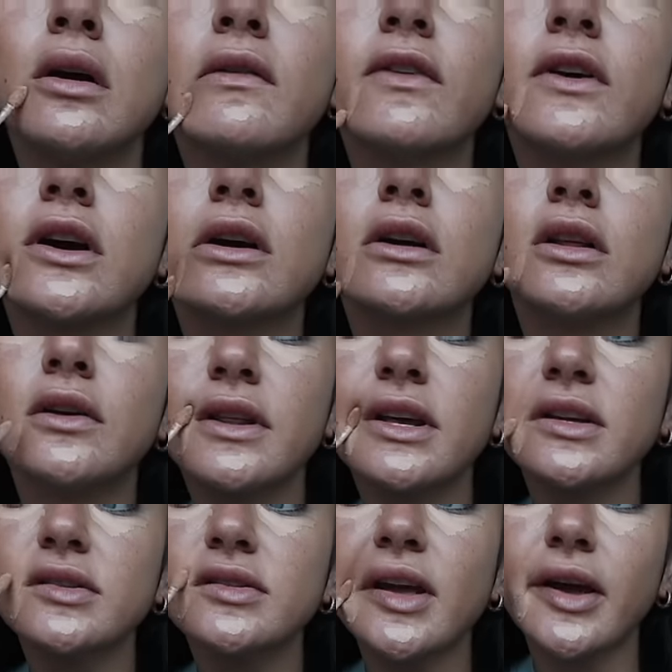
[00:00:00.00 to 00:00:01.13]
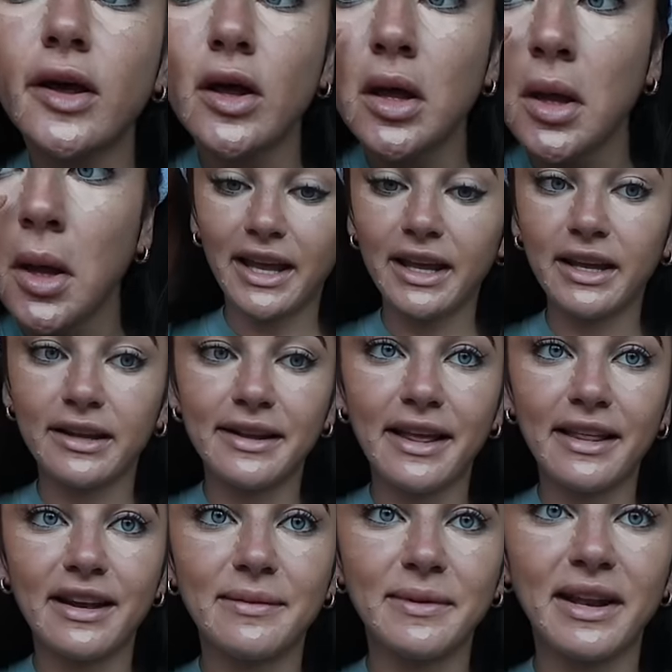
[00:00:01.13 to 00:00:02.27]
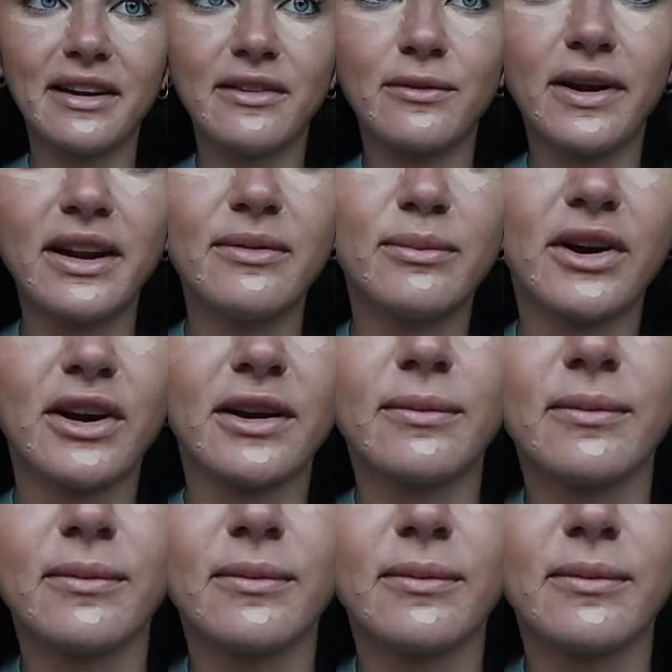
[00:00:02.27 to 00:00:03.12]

for a clothing sale. And now that I'm getting more